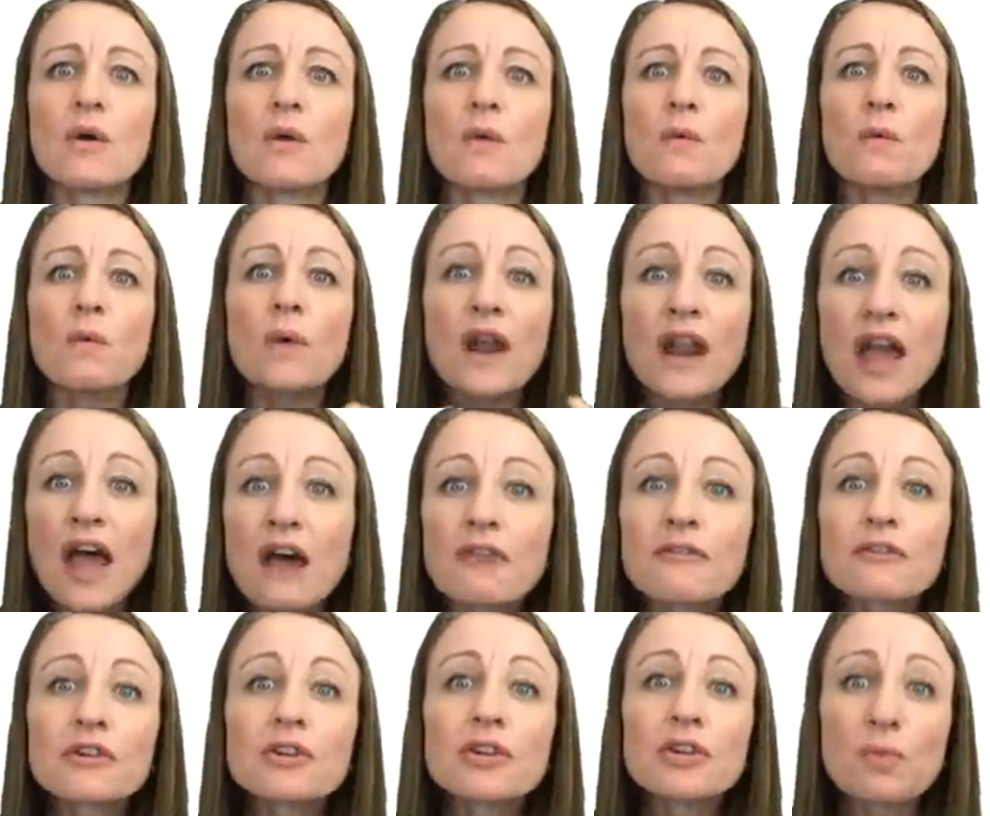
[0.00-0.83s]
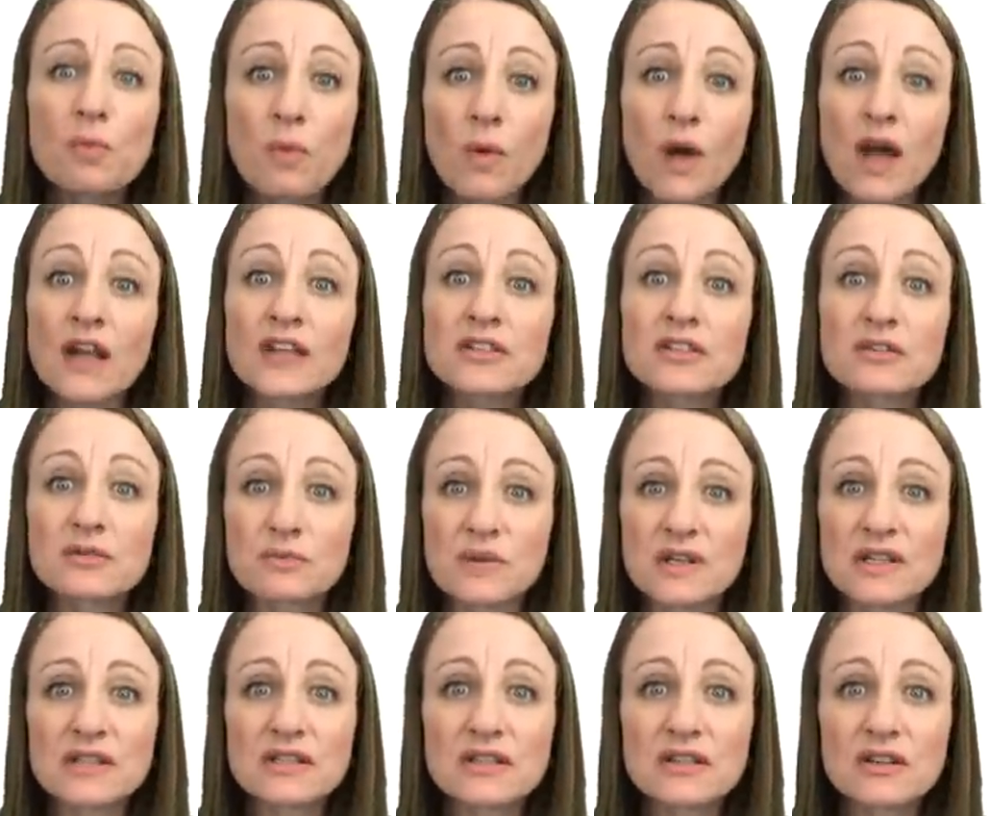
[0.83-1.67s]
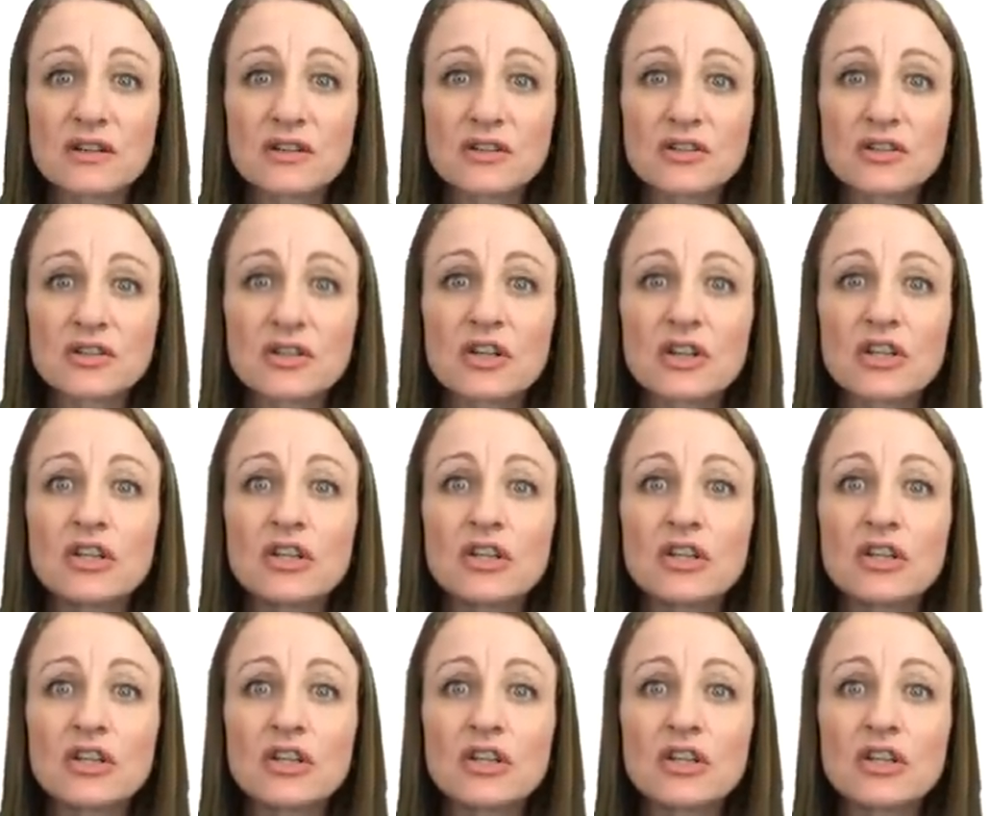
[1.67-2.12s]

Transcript: Whatever you want to research,